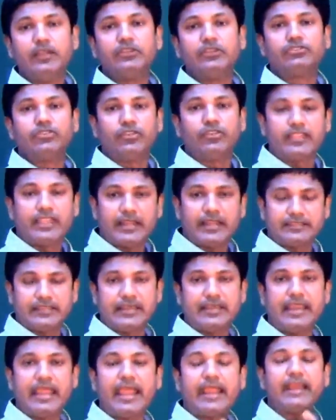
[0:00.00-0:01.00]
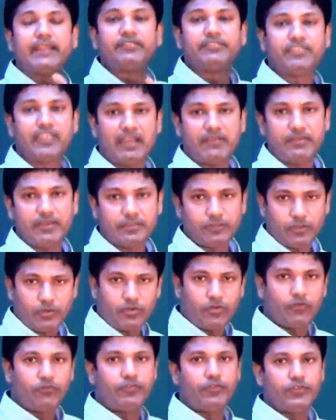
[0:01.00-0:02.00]
So that's a negative 7 is the
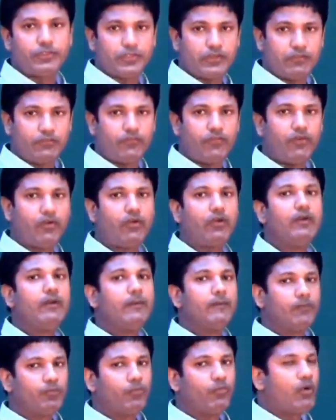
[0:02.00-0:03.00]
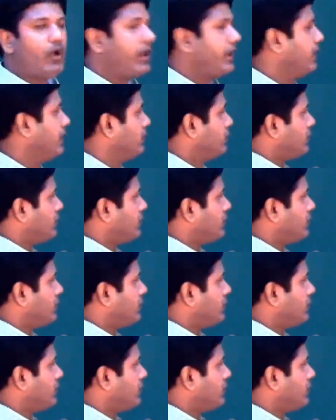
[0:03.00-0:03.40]
coefficient for y.